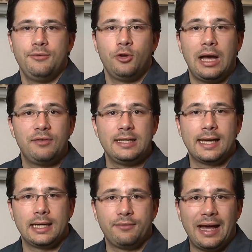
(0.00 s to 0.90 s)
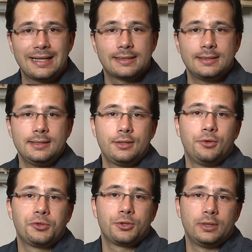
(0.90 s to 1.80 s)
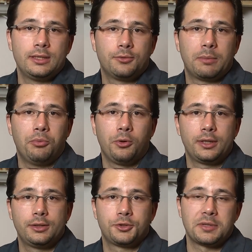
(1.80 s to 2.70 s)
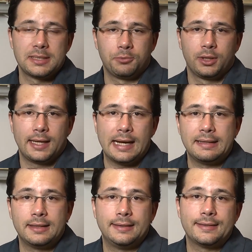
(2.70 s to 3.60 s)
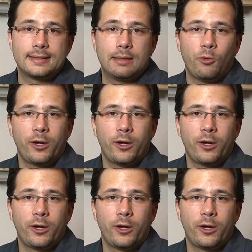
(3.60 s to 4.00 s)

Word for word: If you have any kind of accident, you also need to report it to Transport Canada in the same